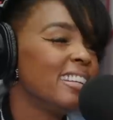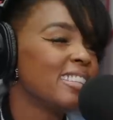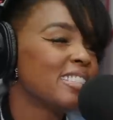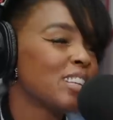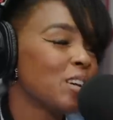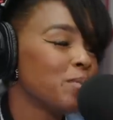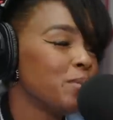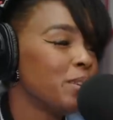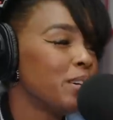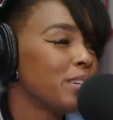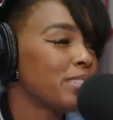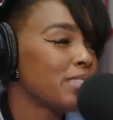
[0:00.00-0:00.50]

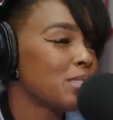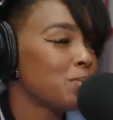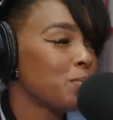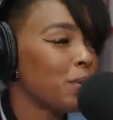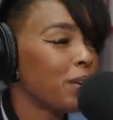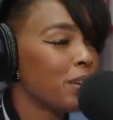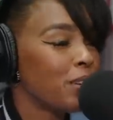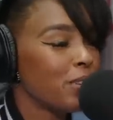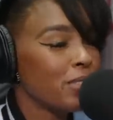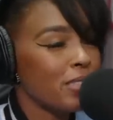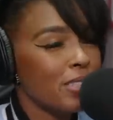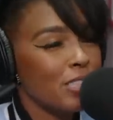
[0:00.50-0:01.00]
you, know what I'm
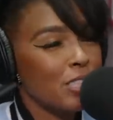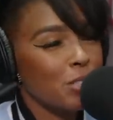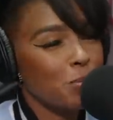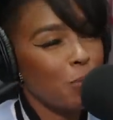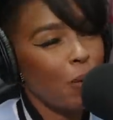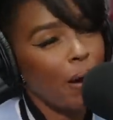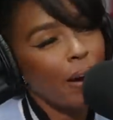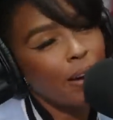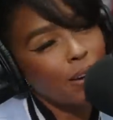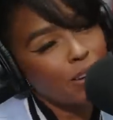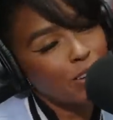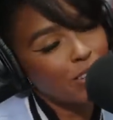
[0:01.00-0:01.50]
saying? Sprinkles and
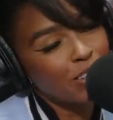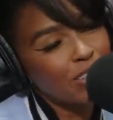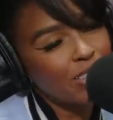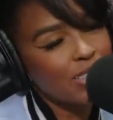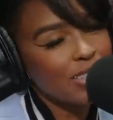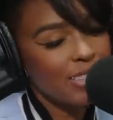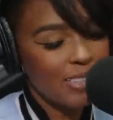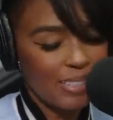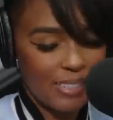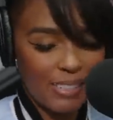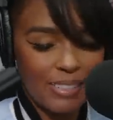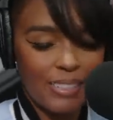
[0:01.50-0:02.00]
sprinkles.
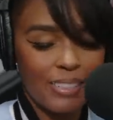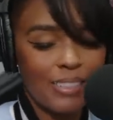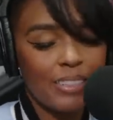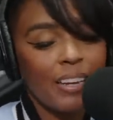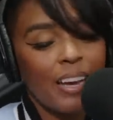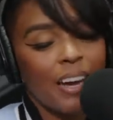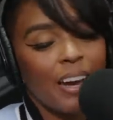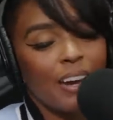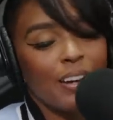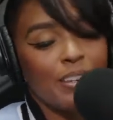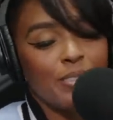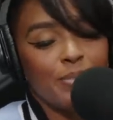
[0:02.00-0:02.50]
Yeah,
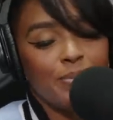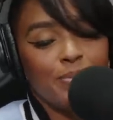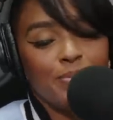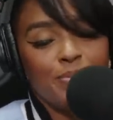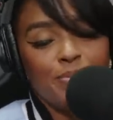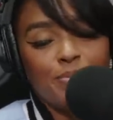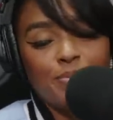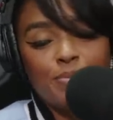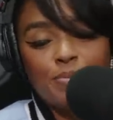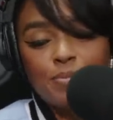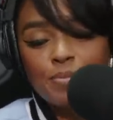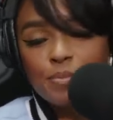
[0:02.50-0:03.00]
yeah, but
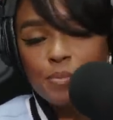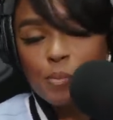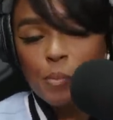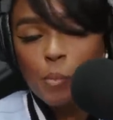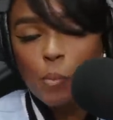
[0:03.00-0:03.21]
but is